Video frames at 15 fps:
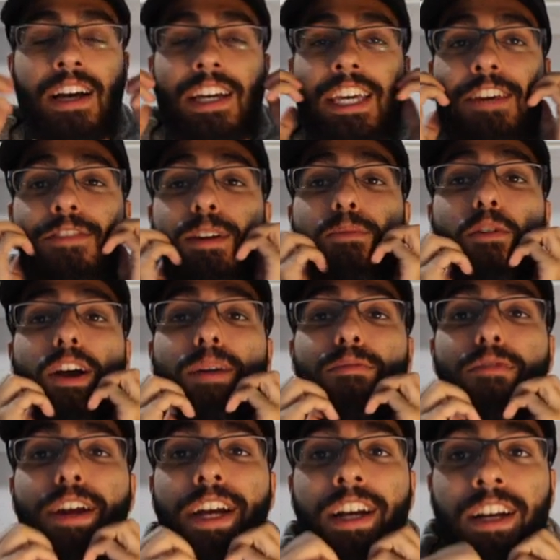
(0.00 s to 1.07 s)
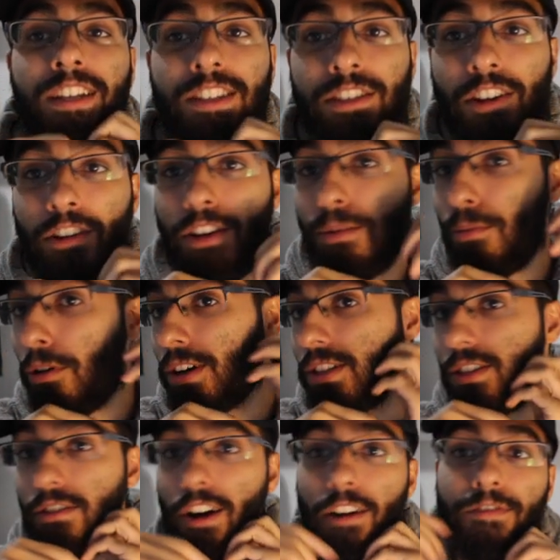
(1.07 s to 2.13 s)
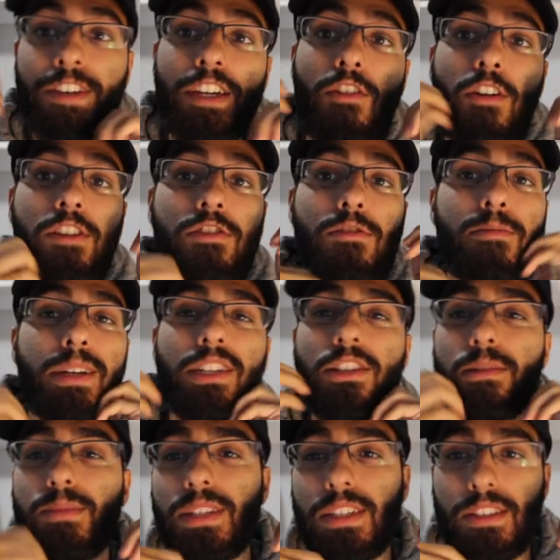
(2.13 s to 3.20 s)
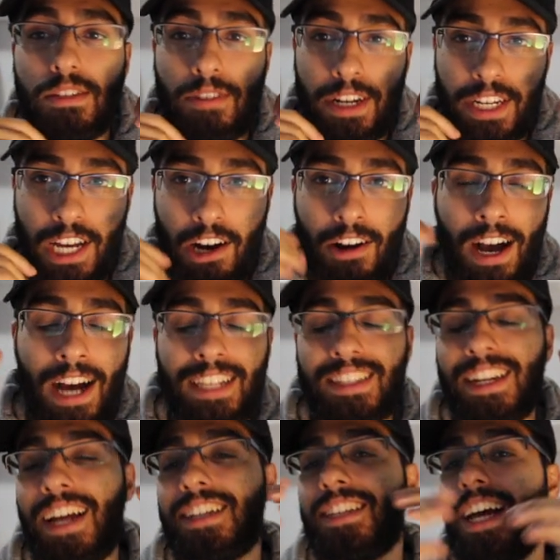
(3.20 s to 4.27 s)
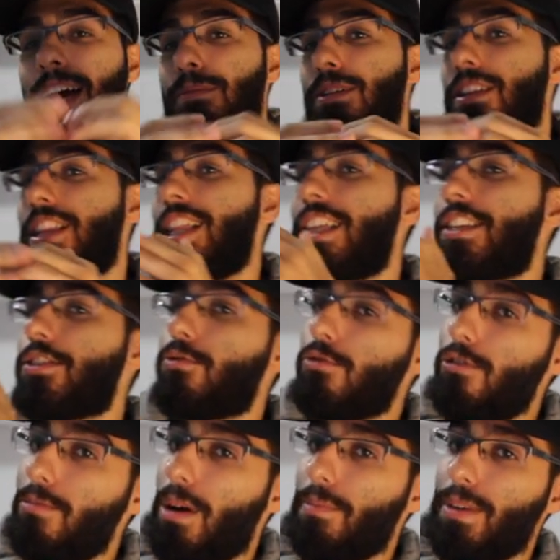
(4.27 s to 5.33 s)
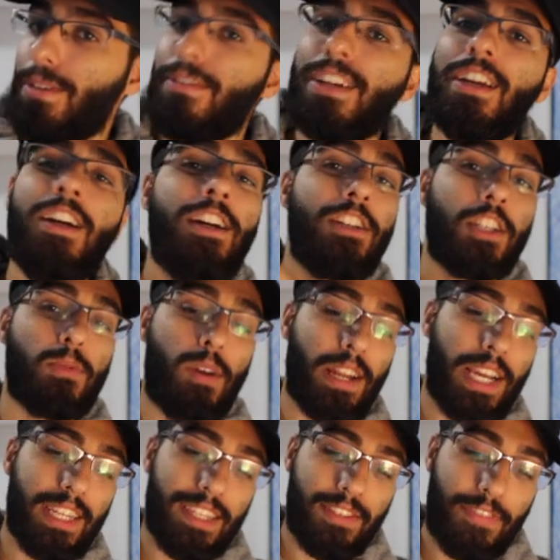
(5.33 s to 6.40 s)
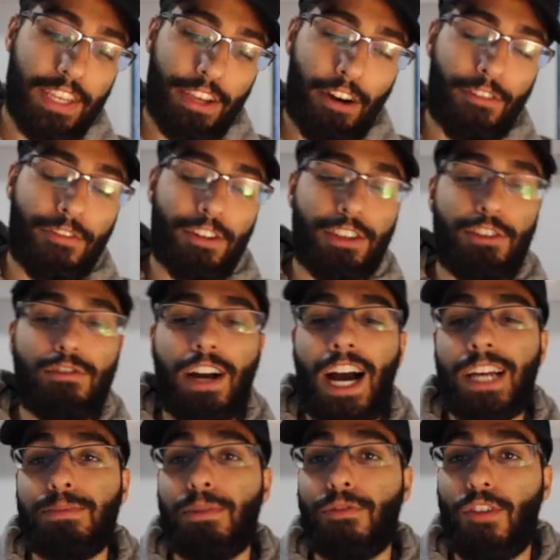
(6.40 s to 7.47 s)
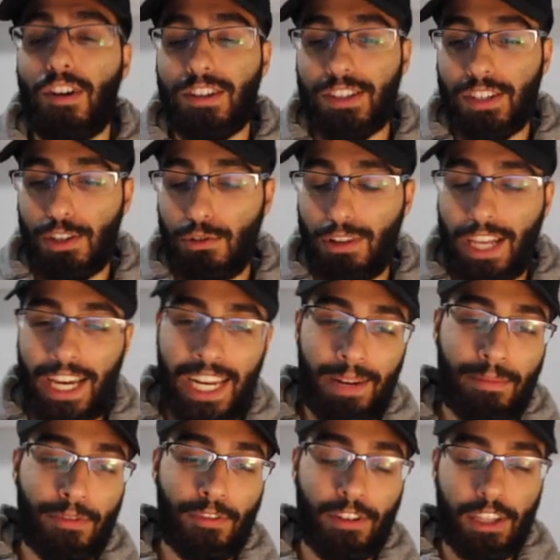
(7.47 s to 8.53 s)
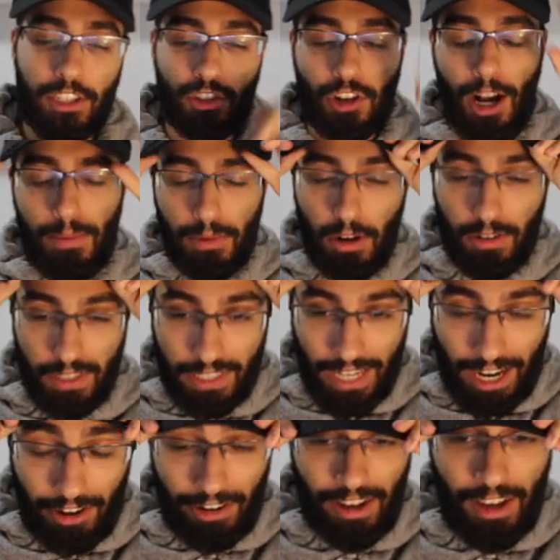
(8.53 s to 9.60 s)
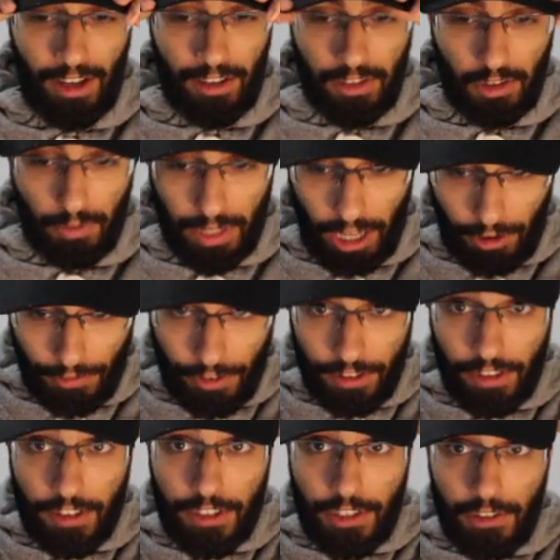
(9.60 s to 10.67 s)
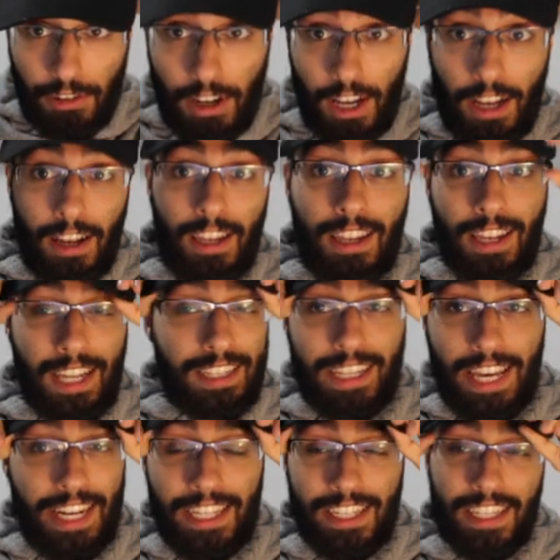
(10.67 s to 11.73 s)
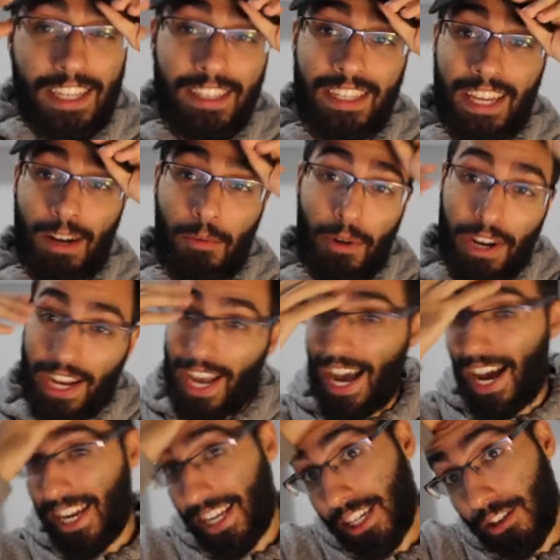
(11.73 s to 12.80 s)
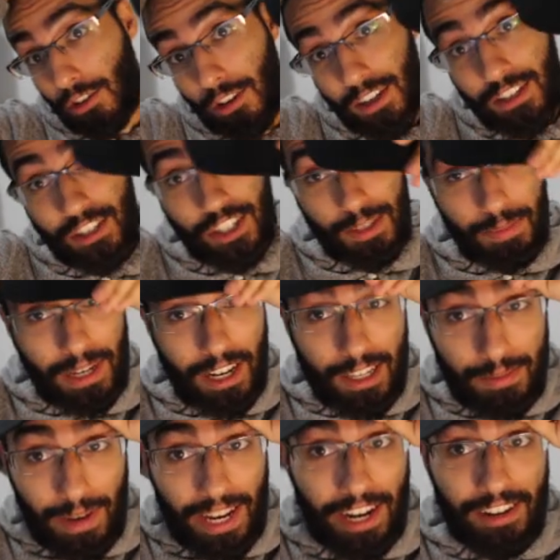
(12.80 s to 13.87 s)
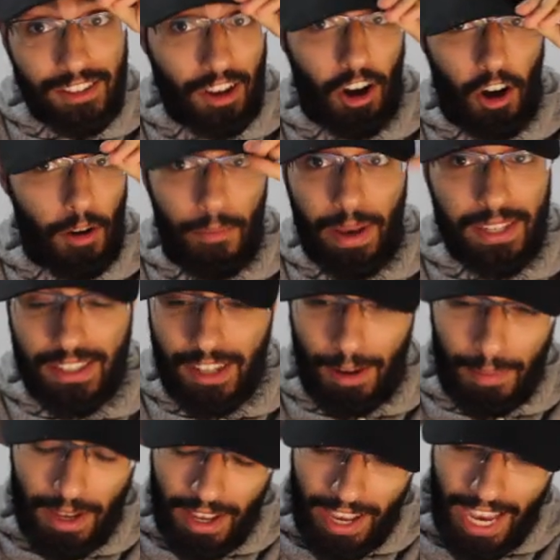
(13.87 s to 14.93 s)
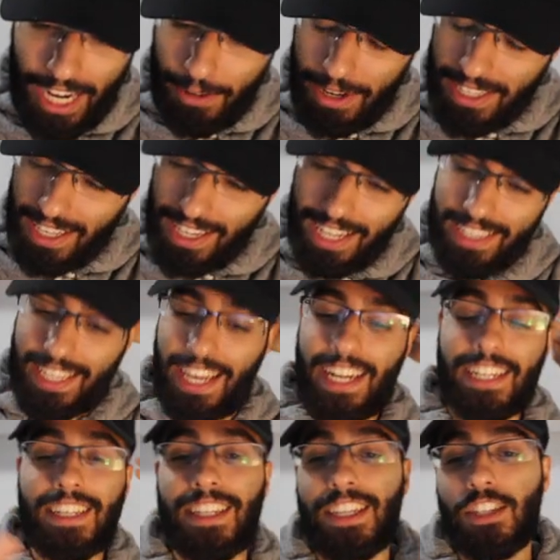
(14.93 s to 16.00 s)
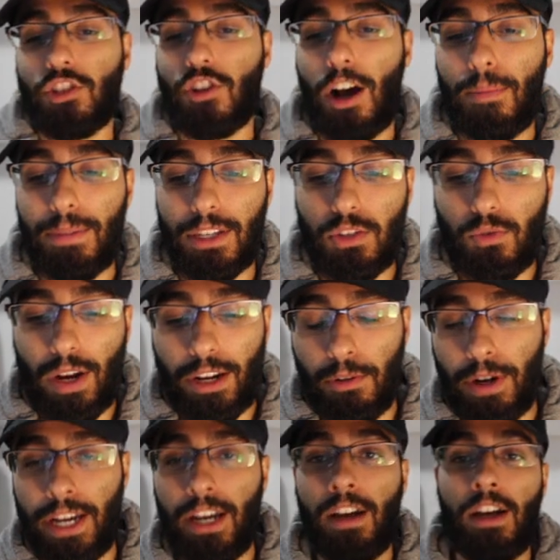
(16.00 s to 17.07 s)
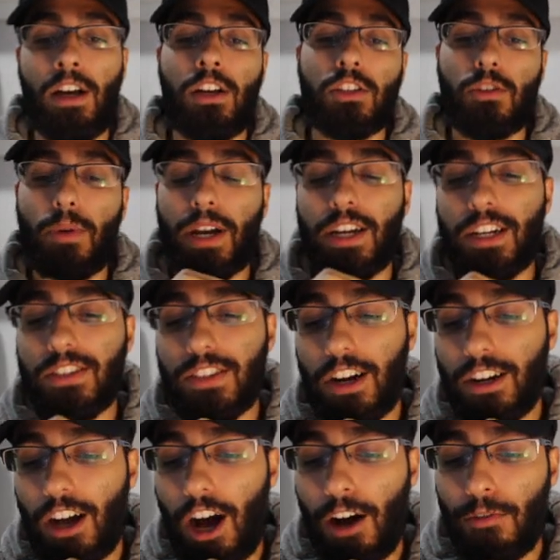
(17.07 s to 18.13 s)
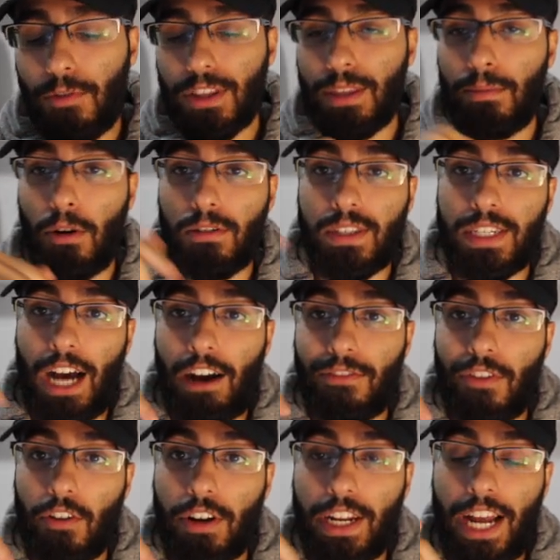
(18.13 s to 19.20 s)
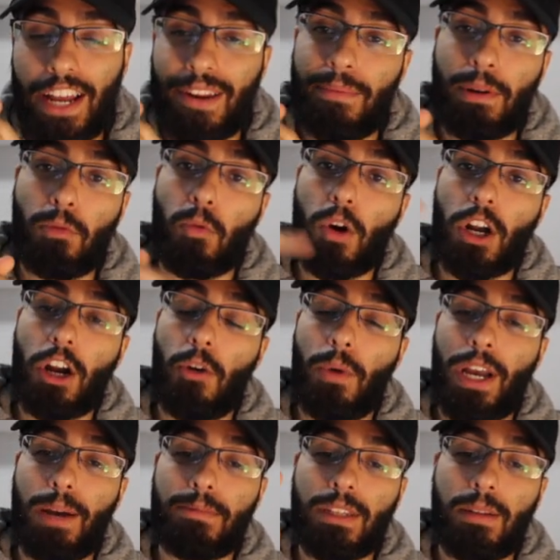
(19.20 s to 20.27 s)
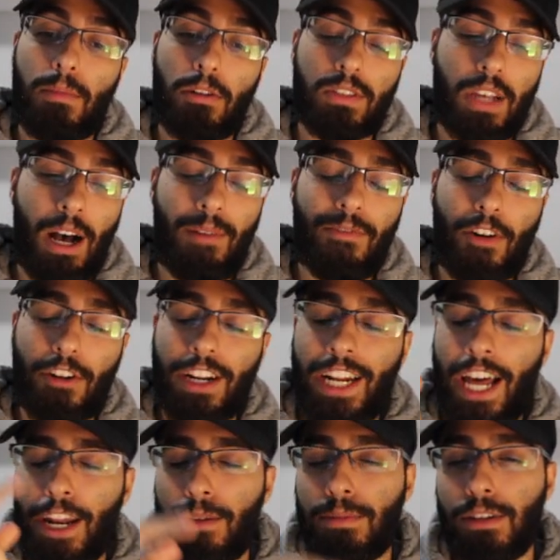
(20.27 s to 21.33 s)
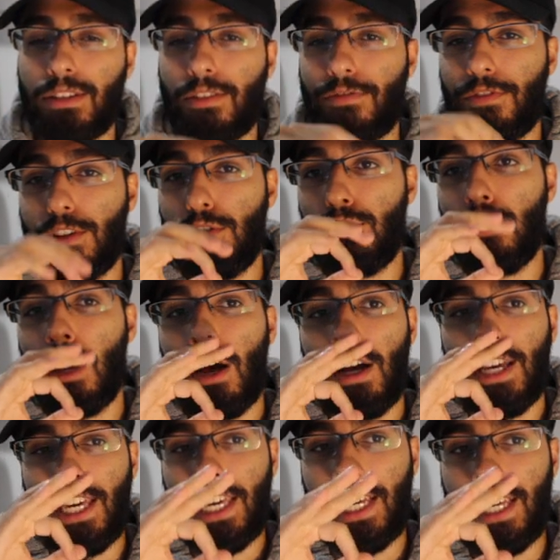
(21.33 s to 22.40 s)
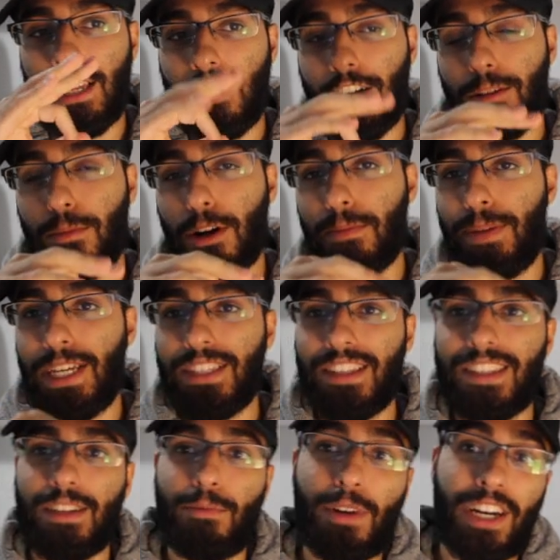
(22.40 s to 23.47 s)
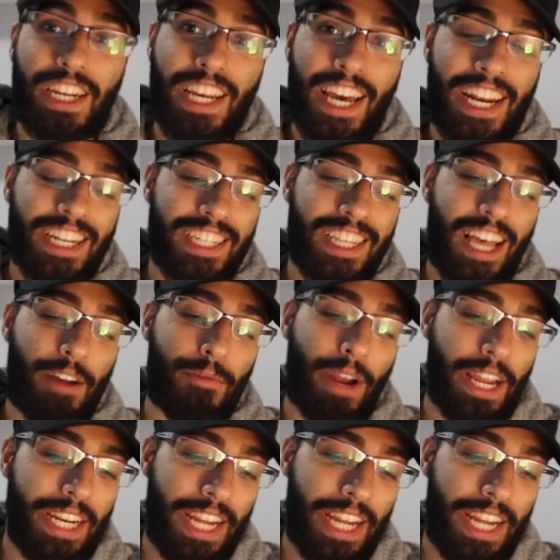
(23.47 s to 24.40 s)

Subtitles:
Give your boy a break because you know your boy's scruffy, going through midterm season right now, hasn't had time to clean his room up even. Just want to get this video up for you guys before it's too late and before the drop goes down. So without further ado, let's get into this. And I'm wearing a hat indoors just because my hair is all messed up. Anyways, let's get into this drop list right away. So we're gonna start off with the most downvoted item and work our way up to the most upvoted item. There's a few heat lookbook pieces and we're gonna get into that right